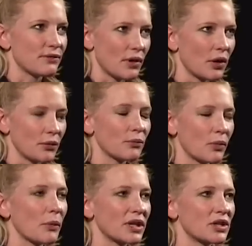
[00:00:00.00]
Ron,
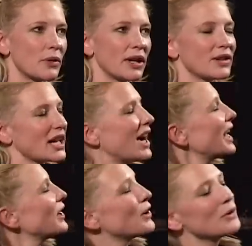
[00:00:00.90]
what we're doing. He goes,
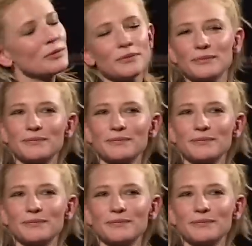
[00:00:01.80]
I know.